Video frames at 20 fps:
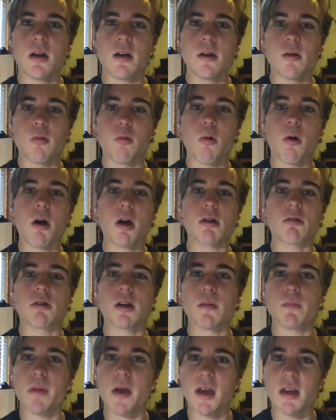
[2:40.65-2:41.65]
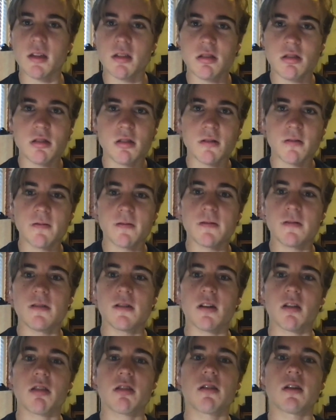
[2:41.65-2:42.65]
watery bass of
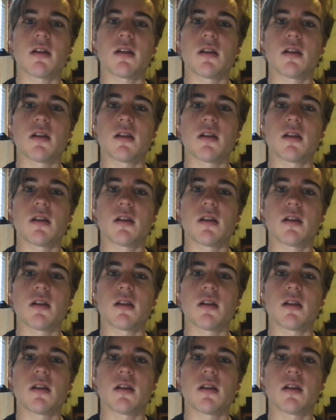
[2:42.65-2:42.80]
Justin.